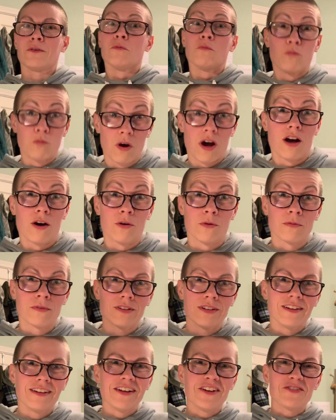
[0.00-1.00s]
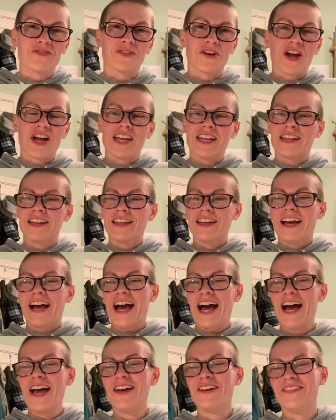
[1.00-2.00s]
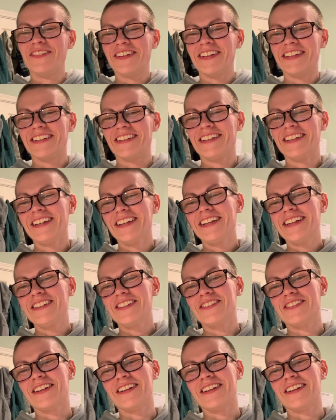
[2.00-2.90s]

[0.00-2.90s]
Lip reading: Whoa, right? I mean, you